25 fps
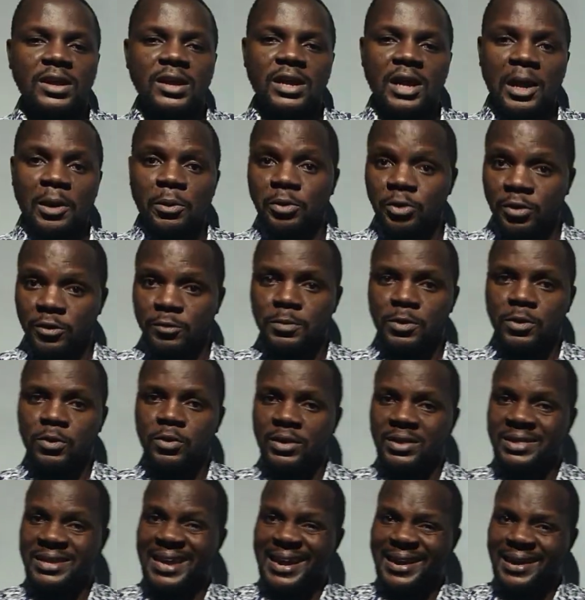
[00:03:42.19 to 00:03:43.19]
I will just be
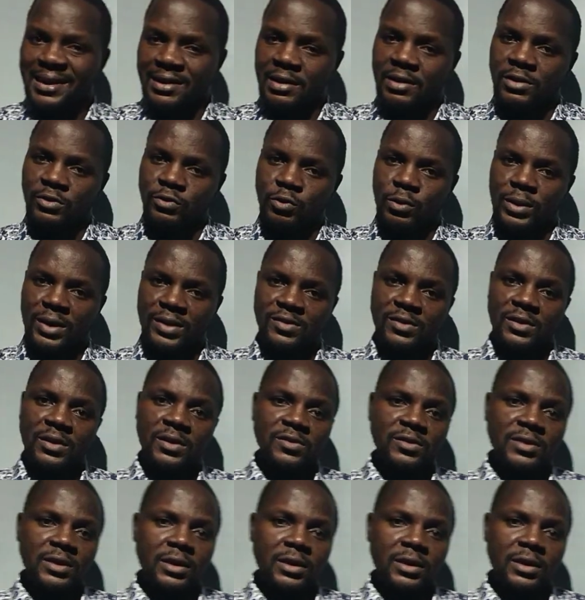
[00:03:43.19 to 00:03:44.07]
going directly to answers.